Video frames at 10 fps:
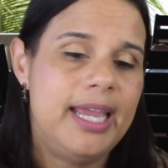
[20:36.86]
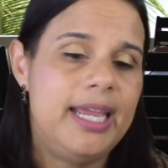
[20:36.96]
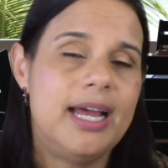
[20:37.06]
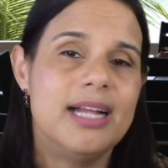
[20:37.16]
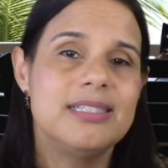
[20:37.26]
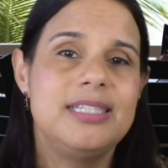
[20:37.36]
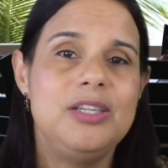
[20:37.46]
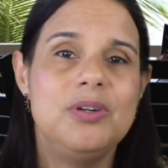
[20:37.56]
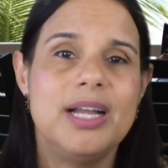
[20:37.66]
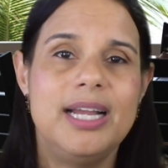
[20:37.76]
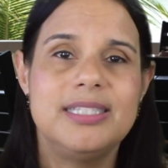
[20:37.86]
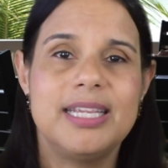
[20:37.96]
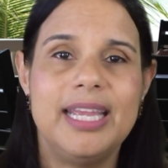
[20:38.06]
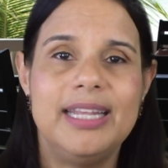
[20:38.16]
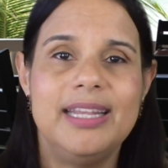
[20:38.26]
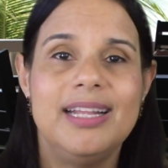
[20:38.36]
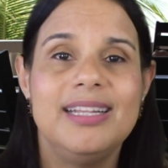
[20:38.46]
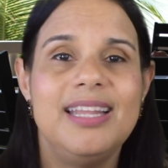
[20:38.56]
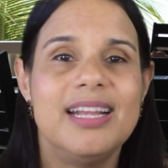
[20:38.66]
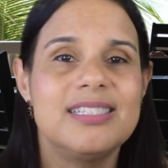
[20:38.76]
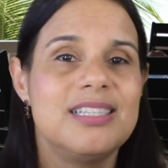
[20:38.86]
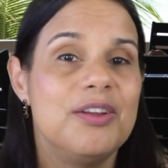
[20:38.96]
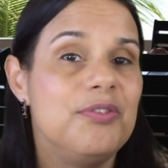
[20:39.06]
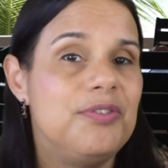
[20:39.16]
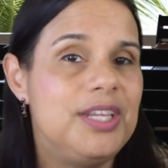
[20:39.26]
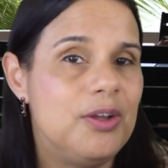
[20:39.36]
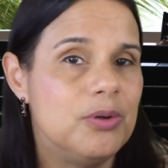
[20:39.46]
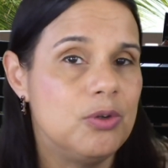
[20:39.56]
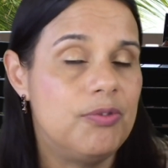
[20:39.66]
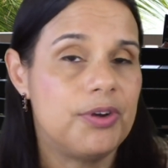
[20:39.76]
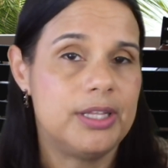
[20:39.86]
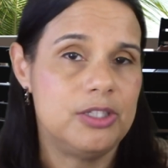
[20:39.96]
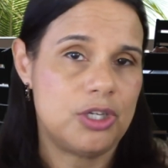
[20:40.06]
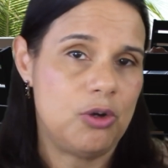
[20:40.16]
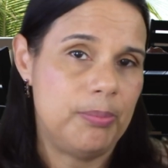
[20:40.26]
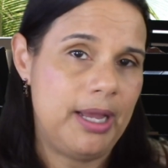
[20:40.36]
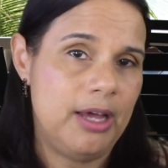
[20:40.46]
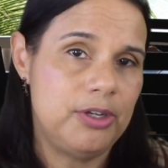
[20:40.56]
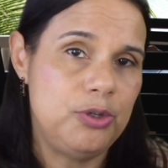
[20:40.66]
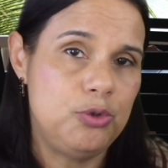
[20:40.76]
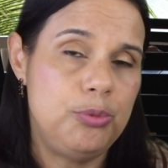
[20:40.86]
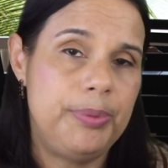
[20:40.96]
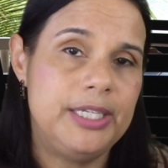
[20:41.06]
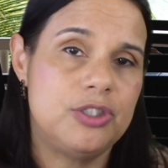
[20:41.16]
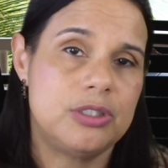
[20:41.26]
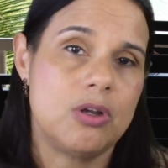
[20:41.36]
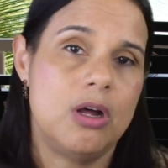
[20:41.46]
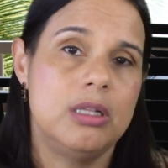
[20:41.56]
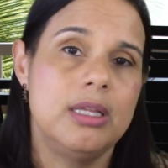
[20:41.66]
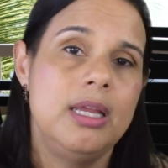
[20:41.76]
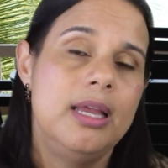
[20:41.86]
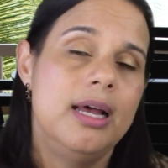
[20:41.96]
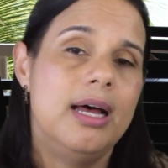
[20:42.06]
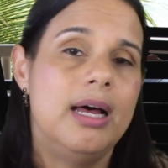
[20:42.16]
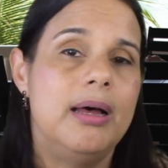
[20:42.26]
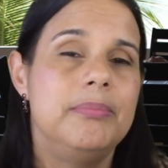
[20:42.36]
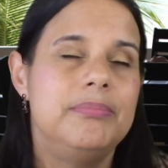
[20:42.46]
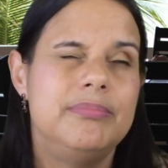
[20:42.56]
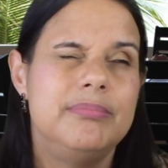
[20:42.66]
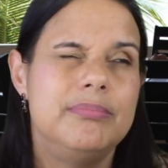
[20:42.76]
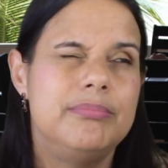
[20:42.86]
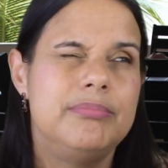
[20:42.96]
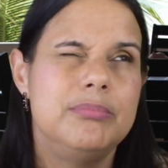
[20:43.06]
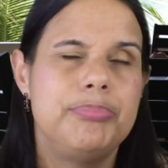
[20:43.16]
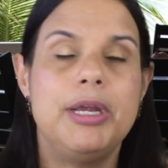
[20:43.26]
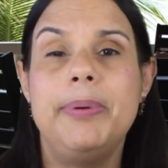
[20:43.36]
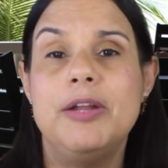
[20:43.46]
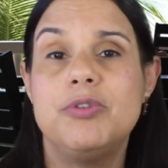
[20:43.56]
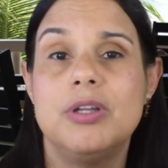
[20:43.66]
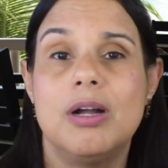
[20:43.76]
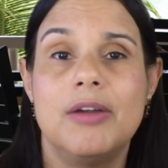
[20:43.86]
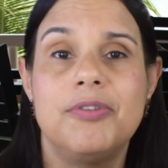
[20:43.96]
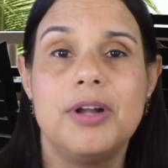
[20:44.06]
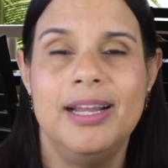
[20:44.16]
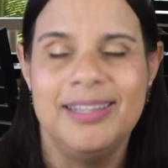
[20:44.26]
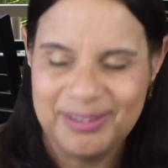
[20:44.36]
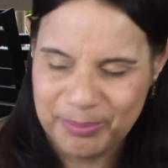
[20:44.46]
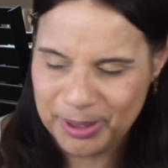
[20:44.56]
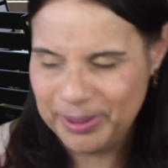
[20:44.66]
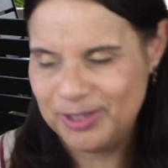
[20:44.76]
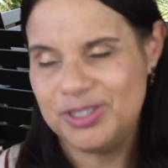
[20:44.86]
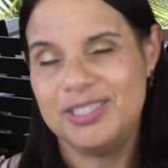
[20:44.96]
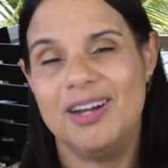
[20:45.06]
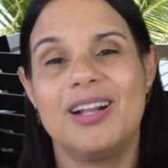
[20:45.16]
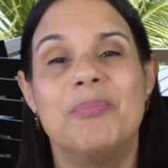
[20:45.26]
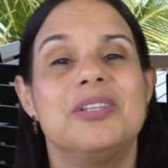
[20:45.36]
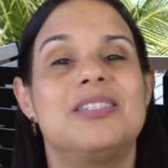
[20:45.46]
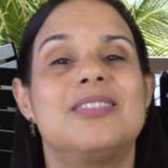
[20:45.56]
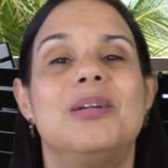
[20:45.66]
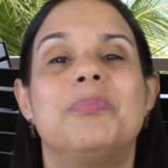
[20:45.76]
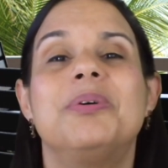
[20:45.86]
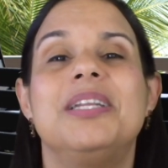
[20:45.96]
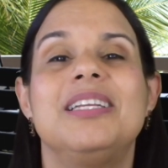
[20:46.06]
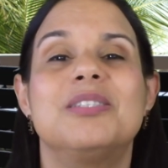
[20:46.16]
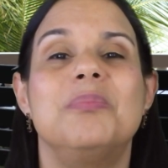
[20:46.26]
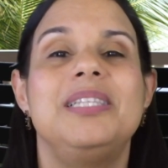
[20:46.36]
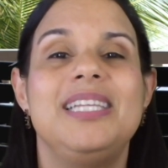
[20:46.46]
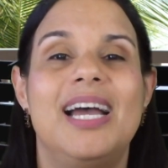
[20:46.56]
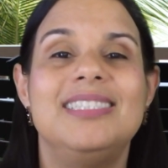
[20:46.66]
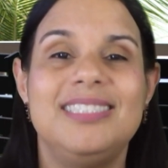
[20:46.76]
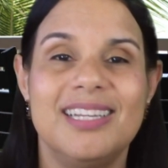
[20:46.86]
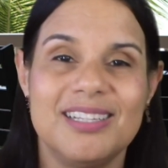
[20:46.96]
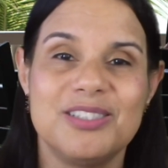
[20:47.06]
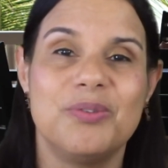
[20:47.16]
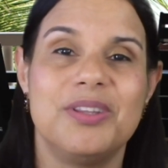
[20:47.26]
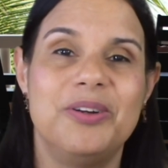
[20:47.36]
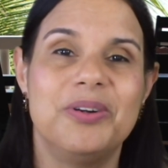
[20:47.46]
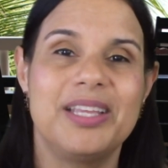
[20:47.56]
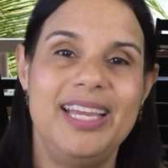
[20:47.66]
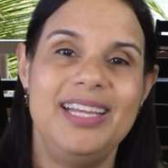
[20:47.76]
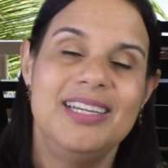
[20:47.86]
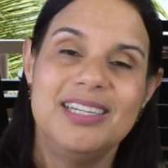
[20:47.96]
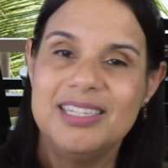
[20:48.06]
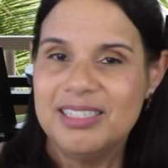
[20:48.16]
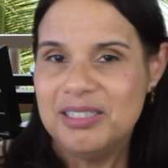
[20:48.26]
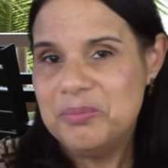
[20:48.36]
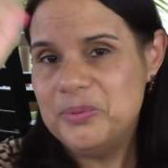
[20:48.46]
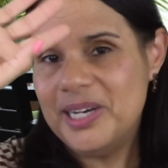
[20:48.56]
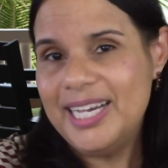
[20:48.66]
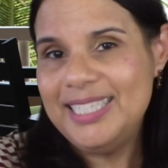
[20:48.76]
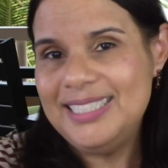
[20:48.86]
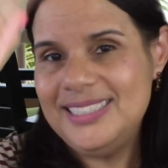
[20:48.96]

and I'll see you guys again next video. Don't forget to check out my other YouTube page. It's called Bear Pantry Talk. I forgot. Bear Pantry Talk. I'm going to start putting some DITLs over there, okay? Bye!